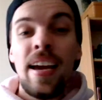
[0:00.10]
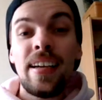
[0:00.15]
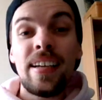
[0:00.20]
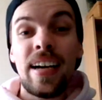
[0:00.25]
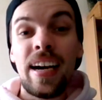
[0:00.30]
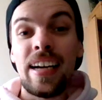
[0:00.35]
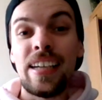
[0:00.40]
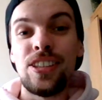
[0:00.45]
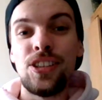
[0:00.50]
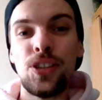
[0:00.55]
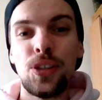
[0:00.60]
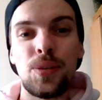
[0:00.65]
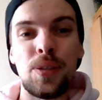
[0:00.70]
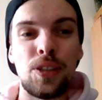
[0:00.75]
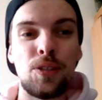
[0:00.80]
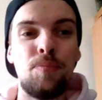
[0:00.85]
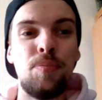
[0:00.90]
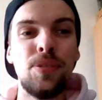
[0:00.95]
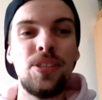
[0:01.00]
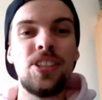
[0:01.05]
Hey guys,
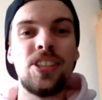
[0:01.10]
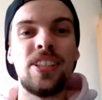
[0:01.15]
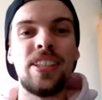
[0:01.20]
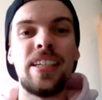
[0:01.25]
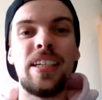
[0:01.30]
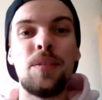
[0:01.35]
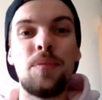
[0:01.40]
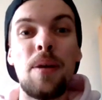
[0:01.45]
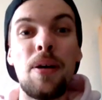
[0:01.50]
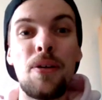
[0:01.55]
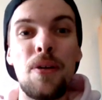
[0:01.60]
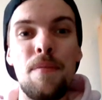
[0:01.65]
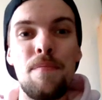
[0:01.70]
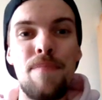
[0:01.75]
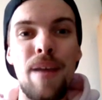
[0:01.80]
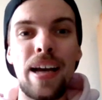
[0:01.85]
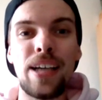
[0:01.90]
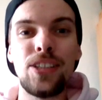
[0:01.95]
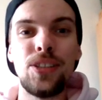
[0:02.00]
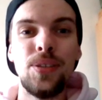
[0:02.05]
Joshua's Boosters here and
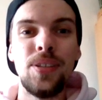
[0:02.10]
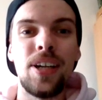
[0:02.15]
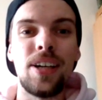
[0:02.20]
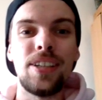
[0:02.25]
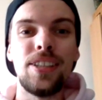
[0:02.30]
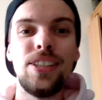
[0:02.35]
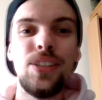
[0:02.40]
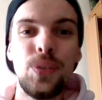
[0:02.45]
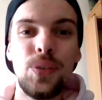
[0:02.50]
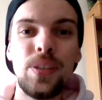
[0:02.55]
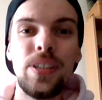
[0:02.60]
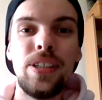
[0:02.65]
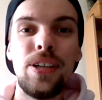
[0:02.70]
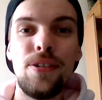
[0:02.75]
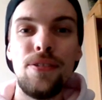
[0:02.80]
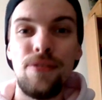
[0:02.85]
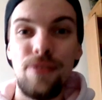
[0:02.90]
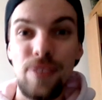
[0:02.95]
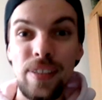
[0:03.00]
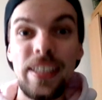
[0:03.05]
welcome back to another Yu-Gi-Oh